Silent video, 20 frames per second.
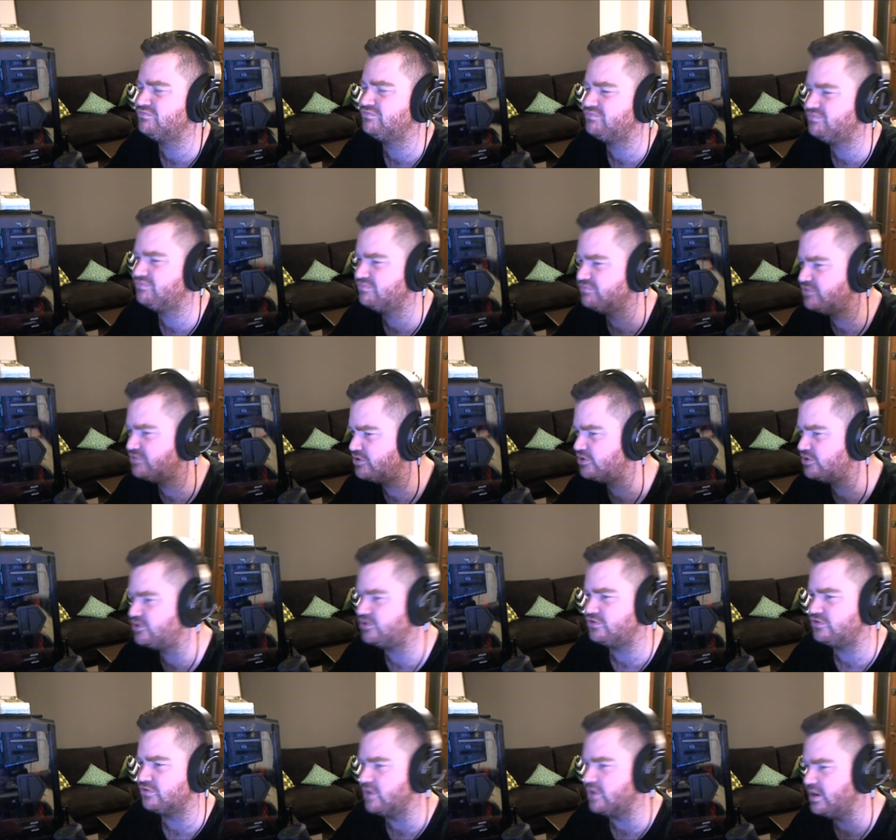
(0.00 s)

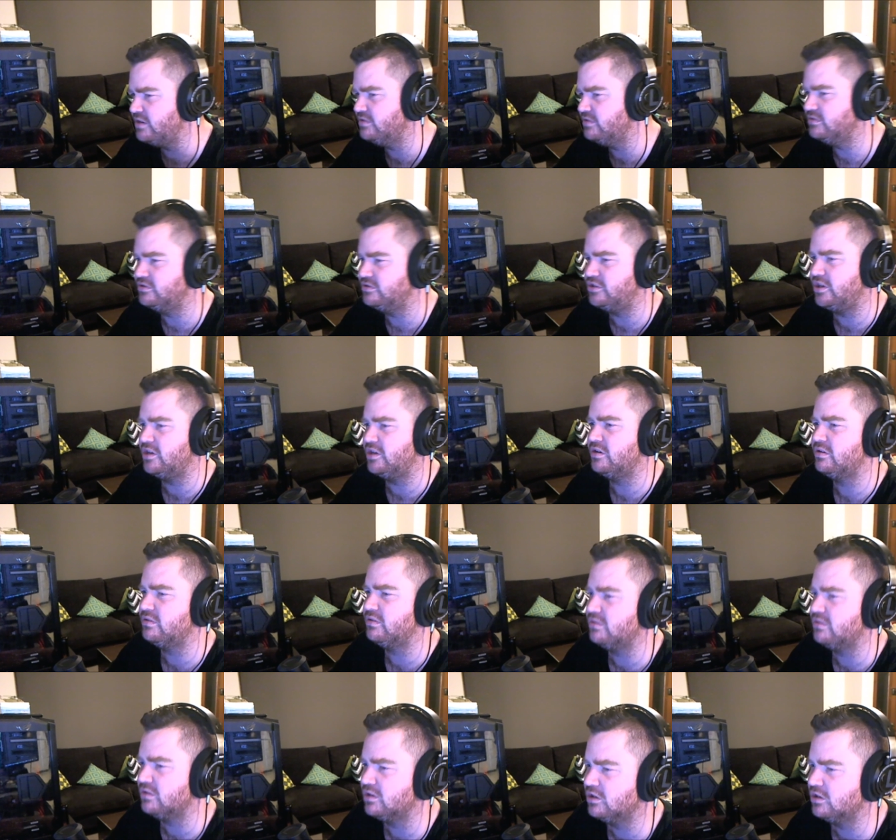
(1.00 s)
straight down,
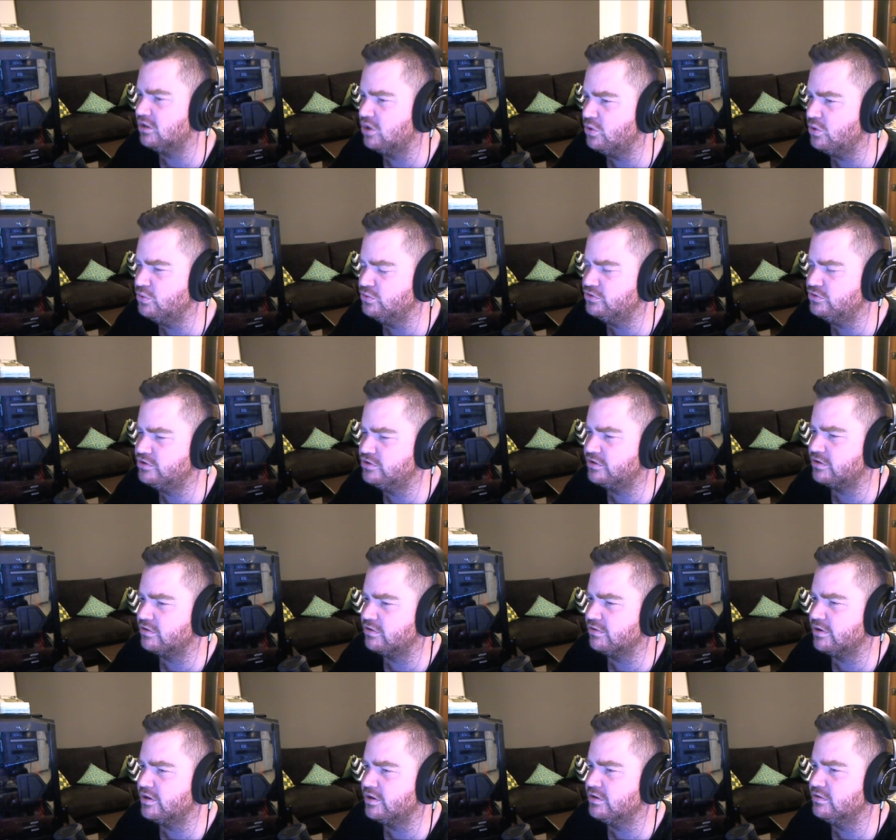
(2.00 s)
low to the
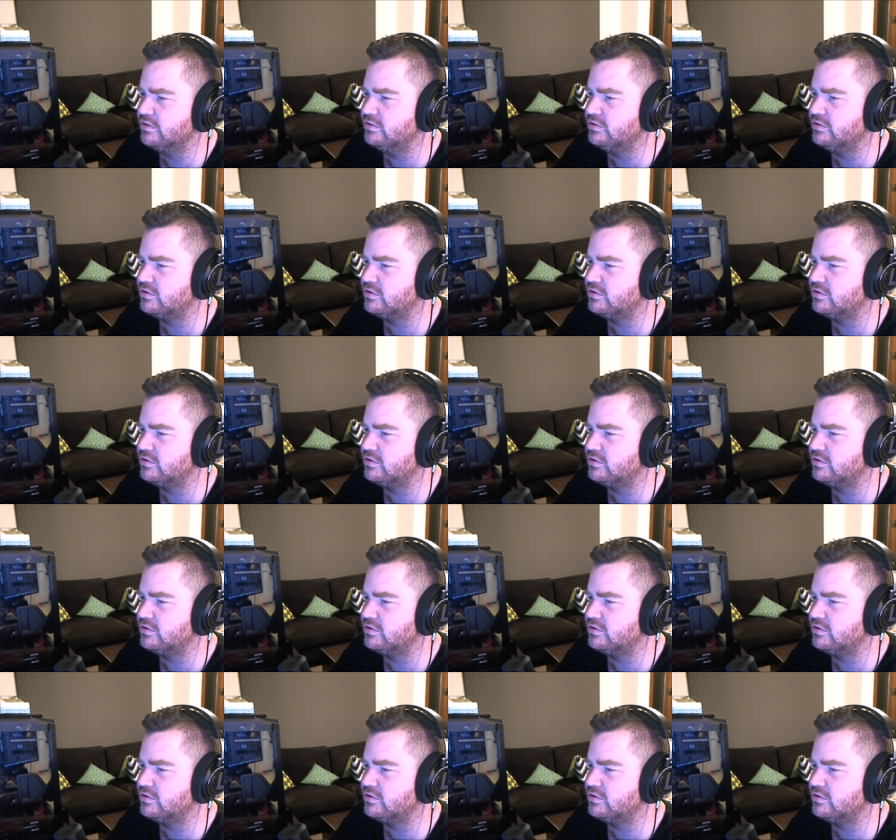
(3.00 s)
ground.